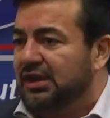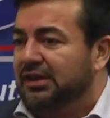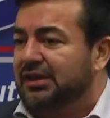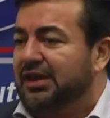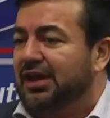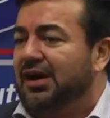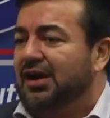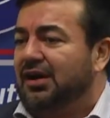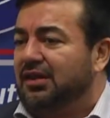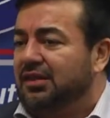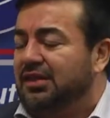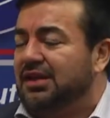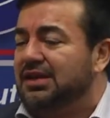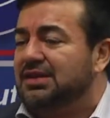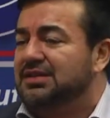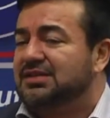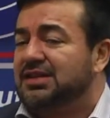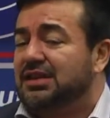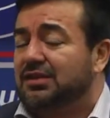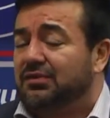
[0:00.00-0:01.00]
There are
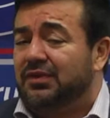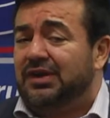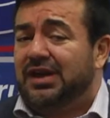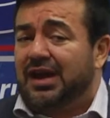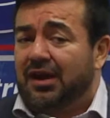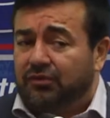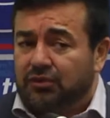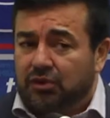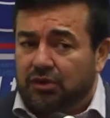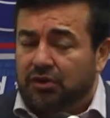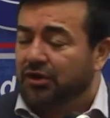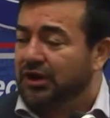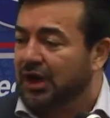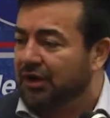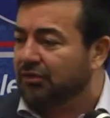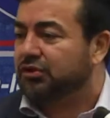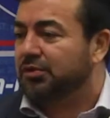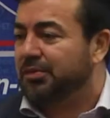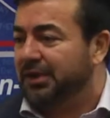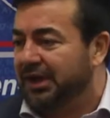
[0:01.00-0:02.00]
things that we have to learn
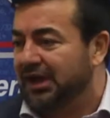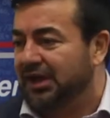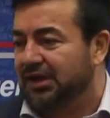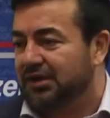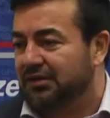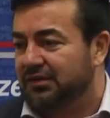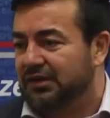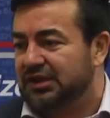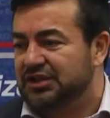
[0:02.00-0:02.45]
how to behave.